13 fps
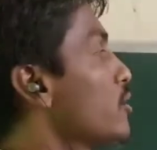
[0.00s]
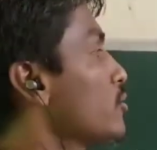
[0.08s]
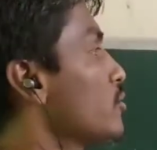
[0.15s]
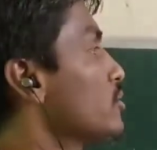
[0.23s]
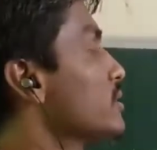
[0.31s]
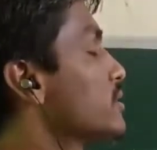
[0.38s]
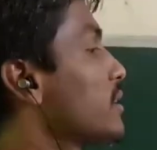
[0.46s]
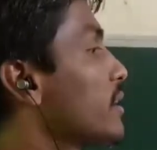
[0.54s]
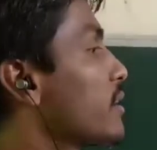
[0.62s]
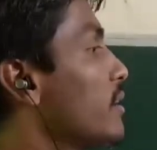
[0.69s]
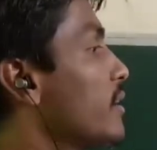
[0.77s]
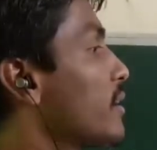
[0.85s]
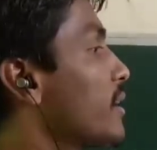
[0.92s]
Uses and
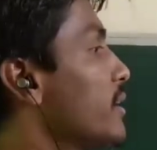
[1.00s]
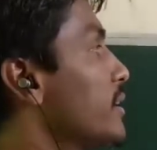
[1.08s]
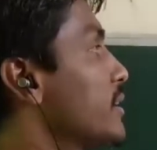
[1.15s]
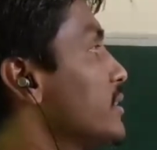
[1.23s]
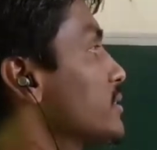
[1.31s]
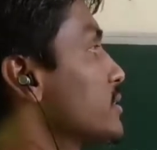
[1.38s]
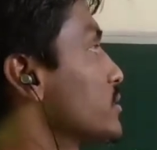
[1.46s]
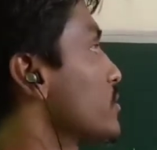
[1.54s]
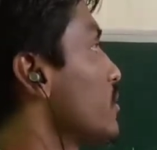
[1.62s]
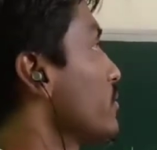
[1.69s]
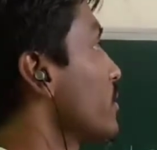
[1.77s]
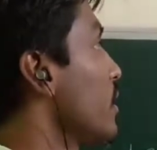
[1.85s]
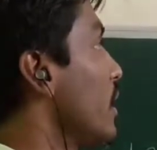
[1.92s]
contraindications
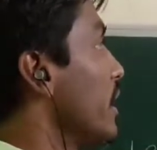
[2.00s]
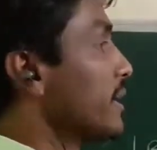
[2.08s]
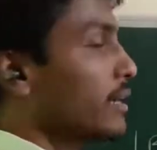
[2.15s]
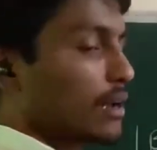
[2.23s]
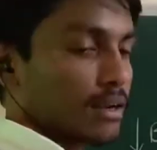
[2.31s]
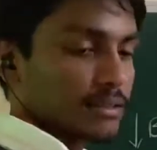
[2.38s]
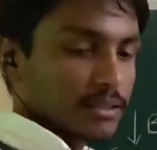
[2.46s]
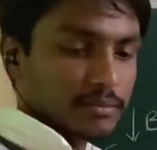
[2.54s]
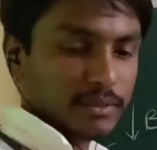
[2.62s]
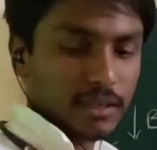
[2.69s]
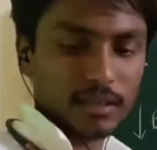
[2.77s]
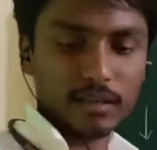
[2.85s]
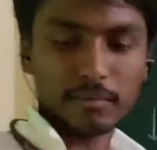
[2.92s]
of calcium
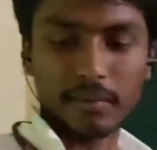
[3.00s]
channel